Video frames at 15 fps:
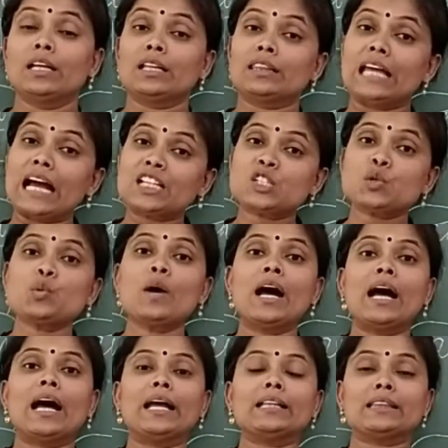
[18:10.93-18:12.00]
That's
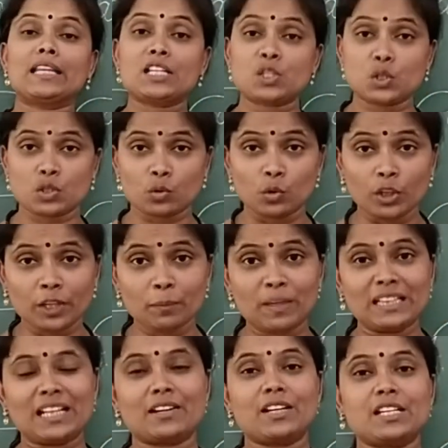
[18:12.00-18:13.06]
why this could
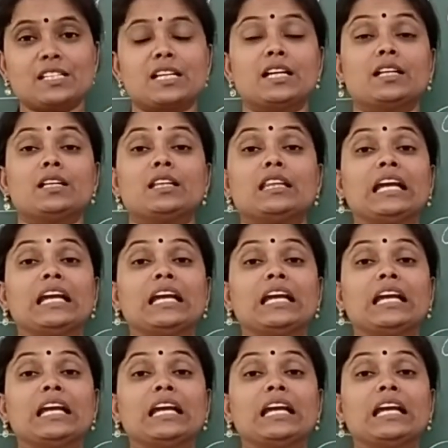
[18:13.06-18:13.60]
be the reason